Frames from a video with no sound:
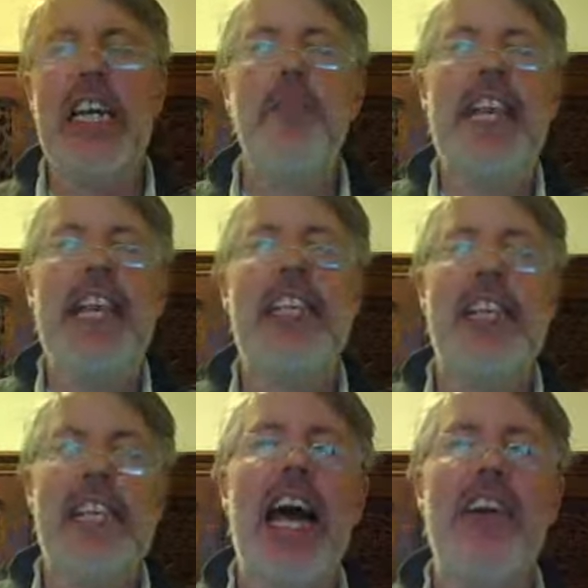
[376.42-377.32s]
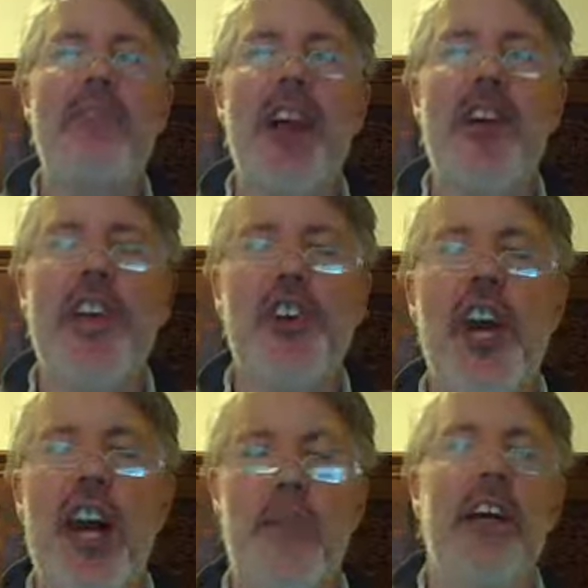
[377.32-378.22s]
means he's not very
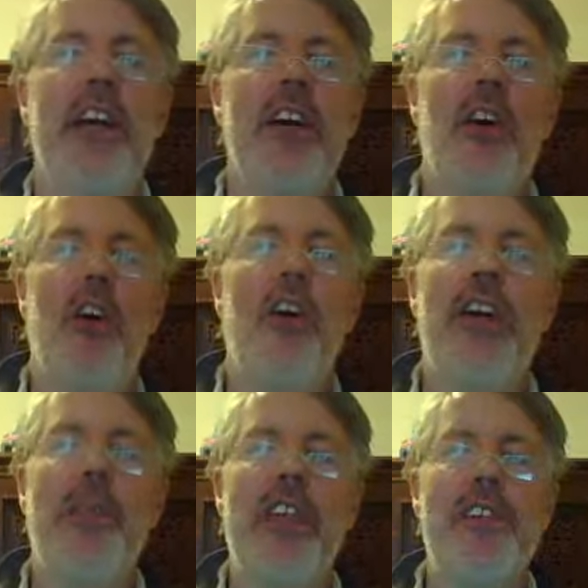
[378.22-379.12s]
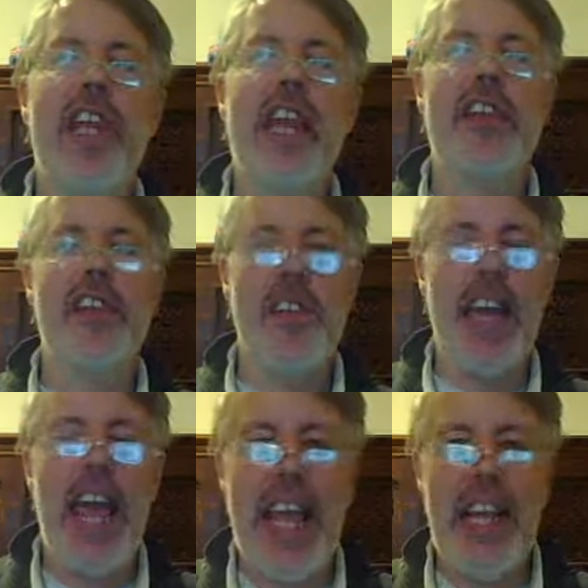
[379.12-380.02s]
sharp. Or in this case,
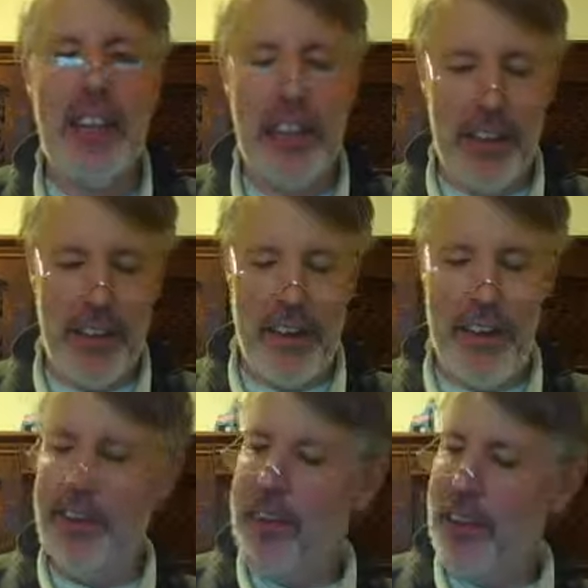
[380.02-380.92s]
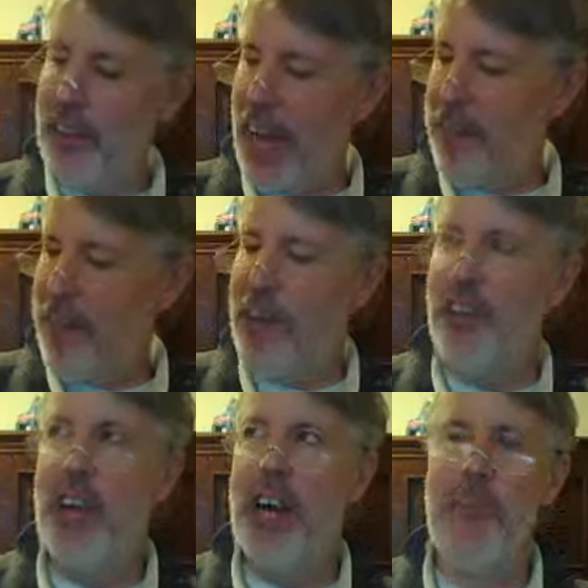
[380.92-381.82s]
the angle is not very
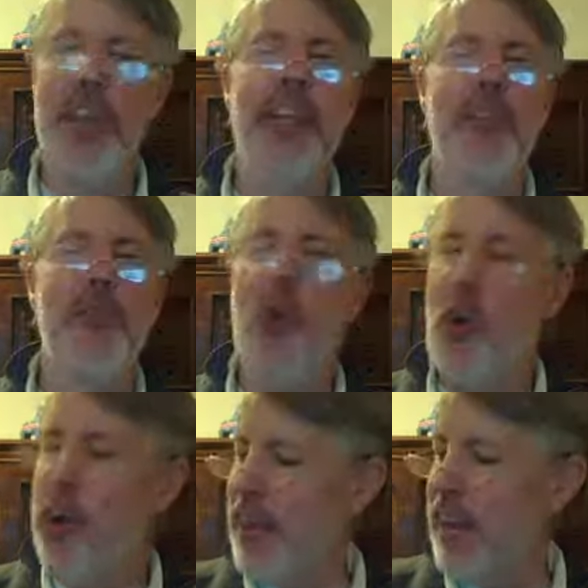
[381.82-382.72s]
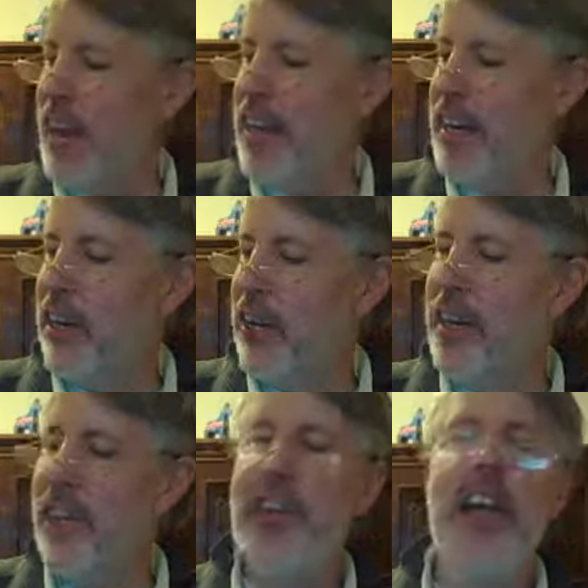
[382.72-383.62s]
sharp. It's more than 90
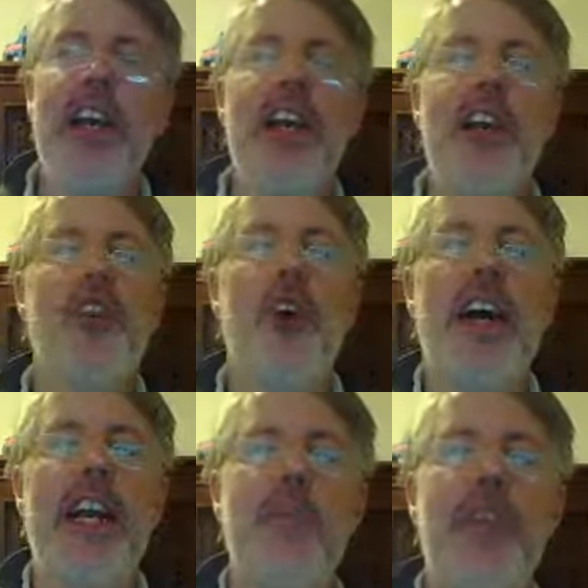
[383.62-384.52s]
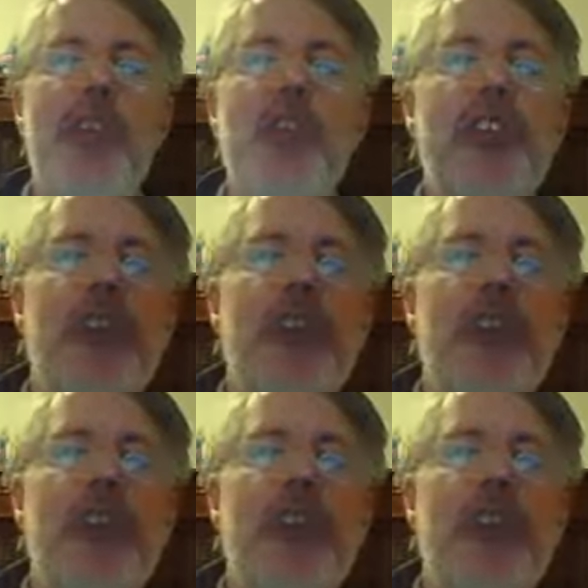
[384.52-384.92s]
degrees. So an obtuse